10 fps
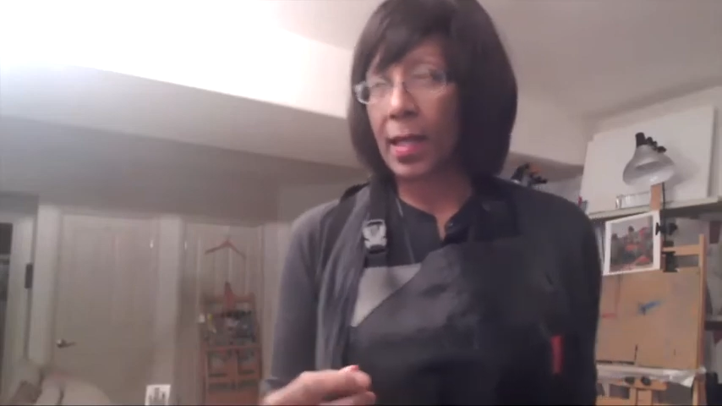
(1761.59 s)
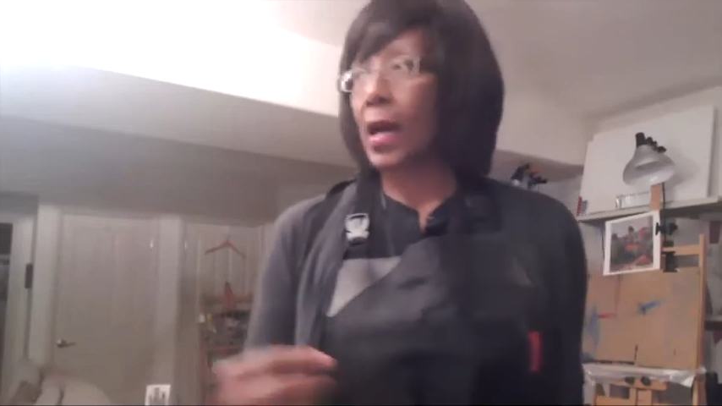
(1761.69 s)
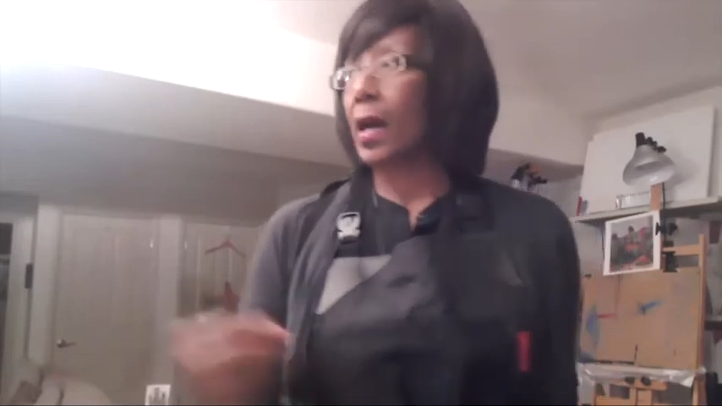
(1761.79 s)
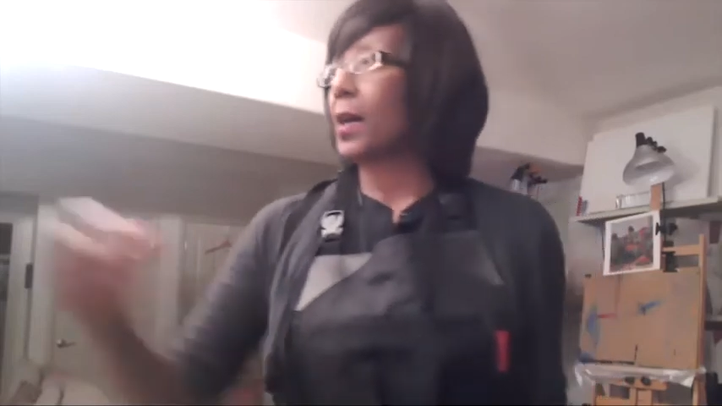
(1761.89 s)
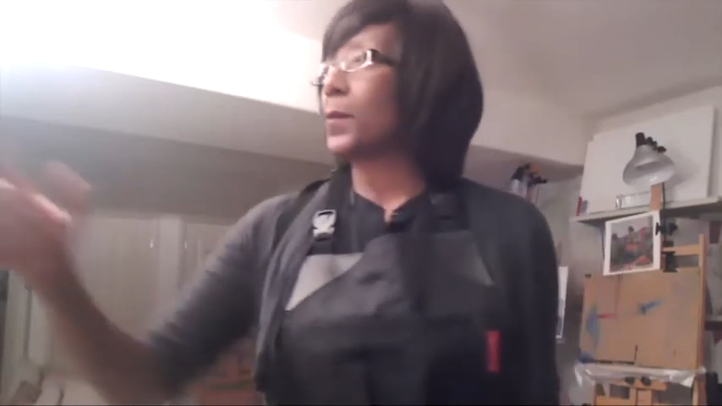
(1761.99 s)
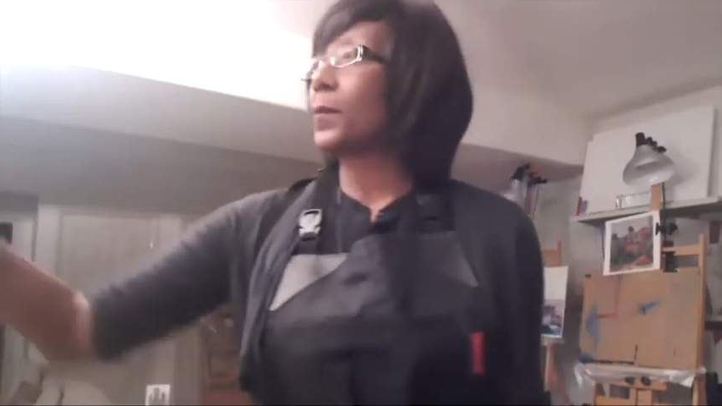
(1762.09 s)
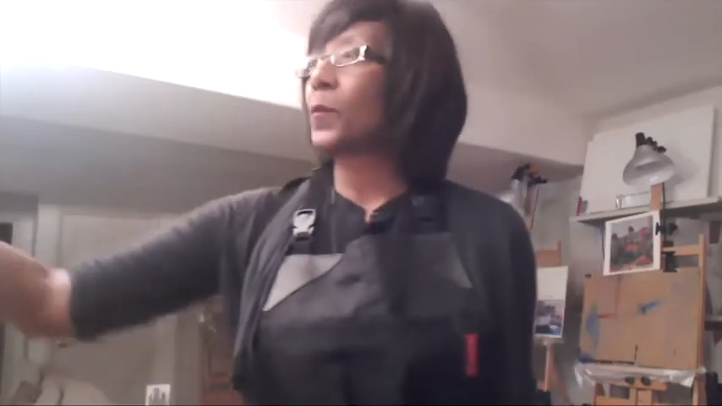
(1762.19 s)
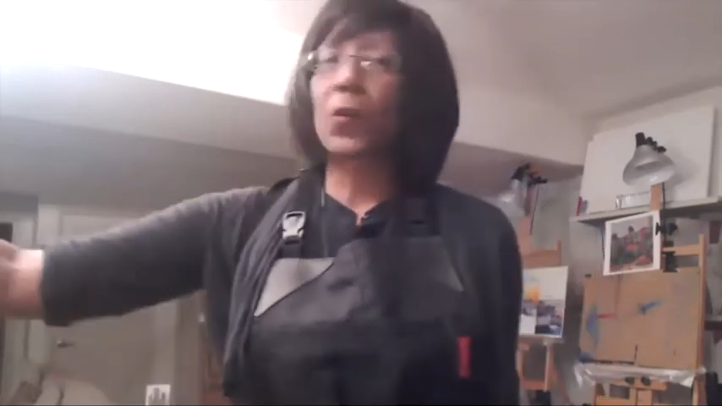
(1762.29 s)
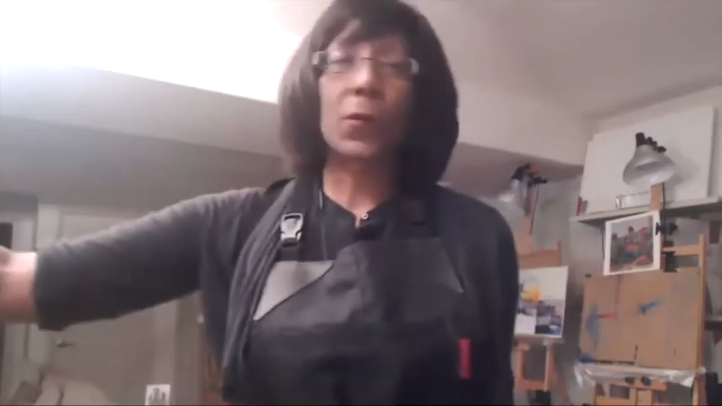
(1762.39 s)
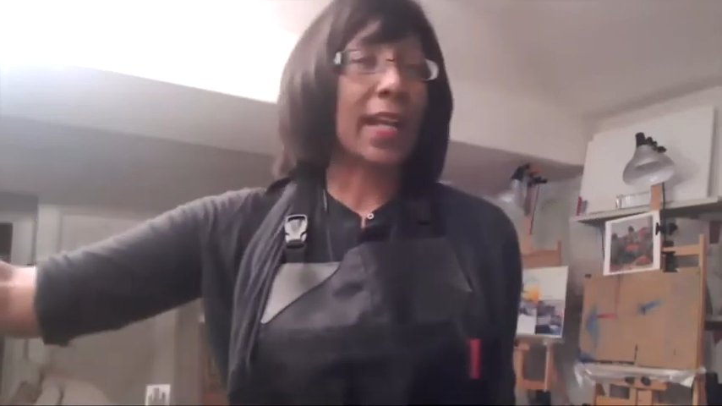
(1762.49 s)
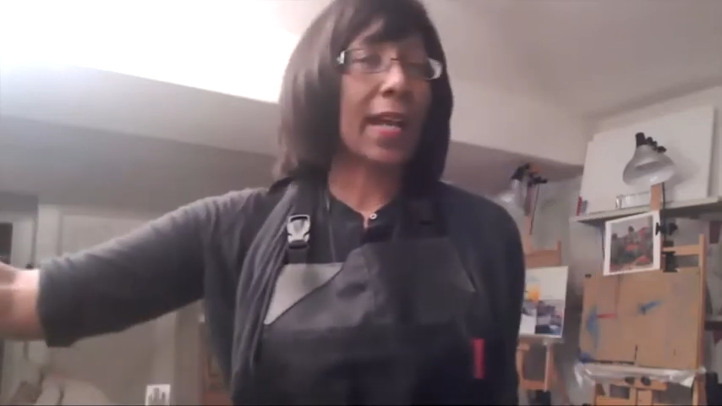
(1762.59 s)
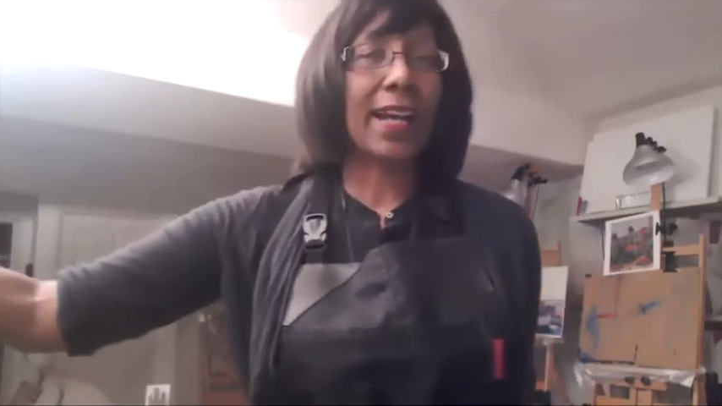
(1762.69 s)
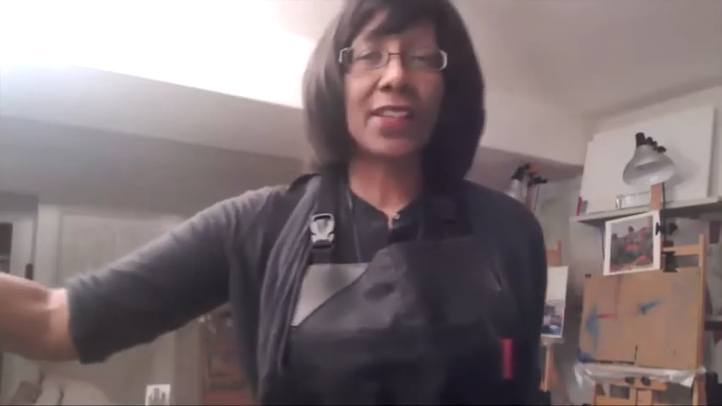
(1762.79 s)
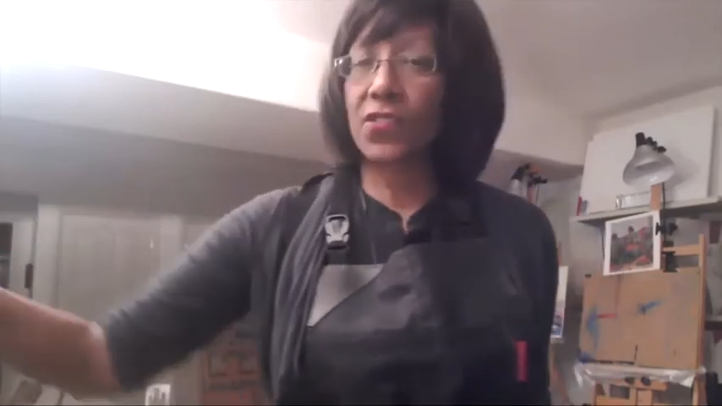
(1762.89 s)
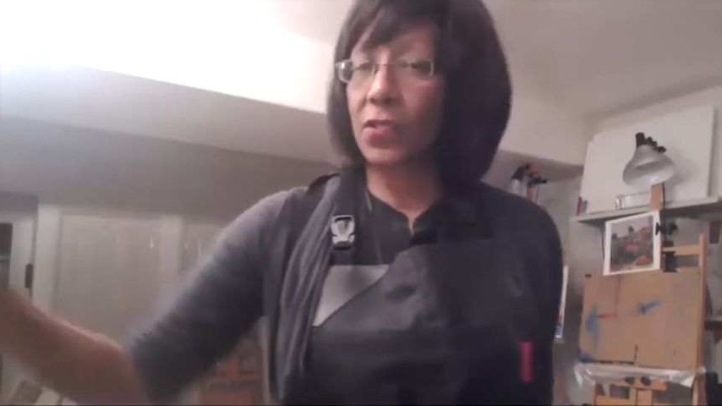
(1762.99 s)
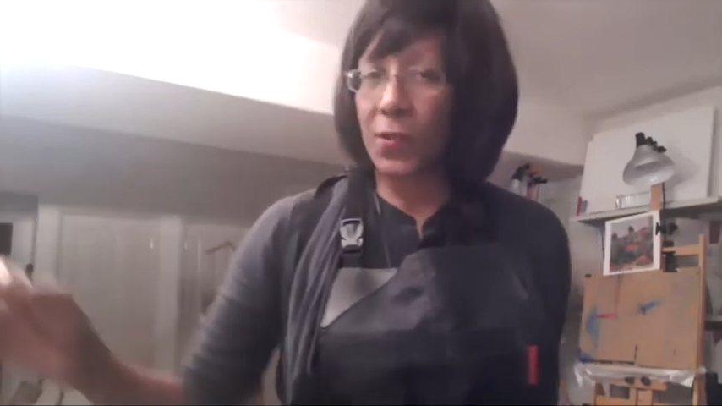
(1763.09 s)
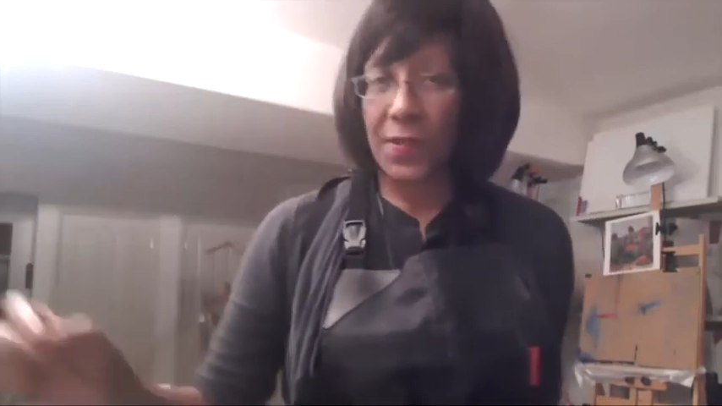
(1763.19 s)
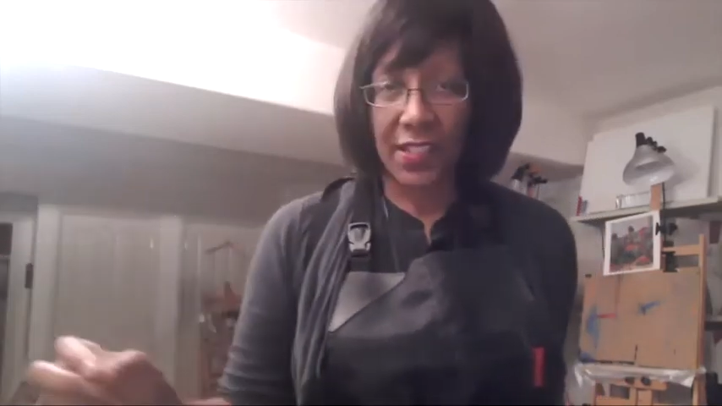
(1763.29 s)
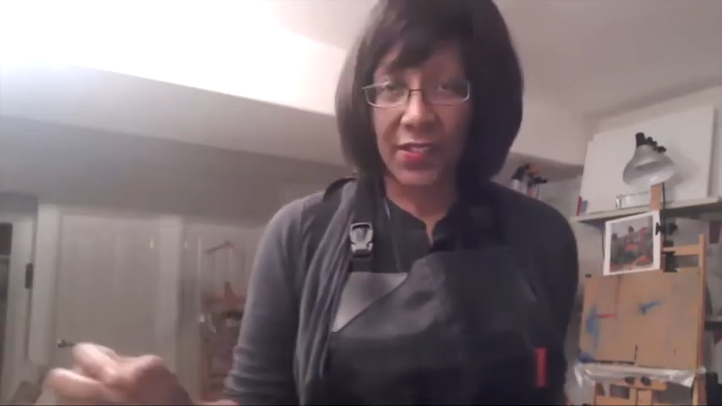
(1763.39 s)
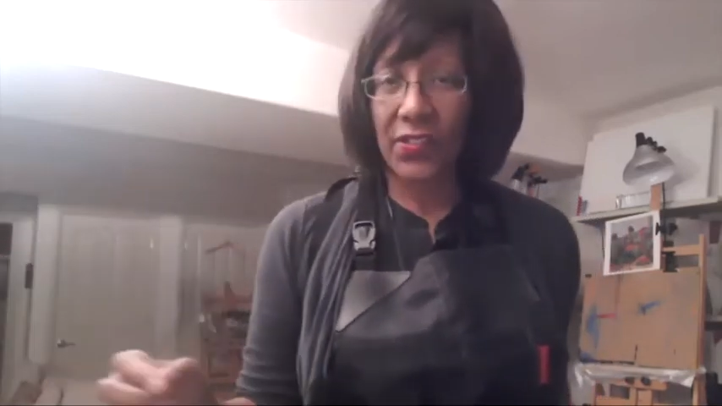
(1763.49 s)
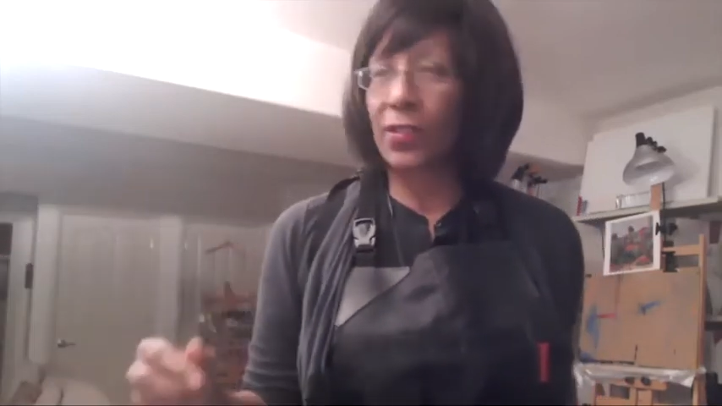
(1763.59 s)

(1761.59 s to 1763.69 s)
No one has to do this.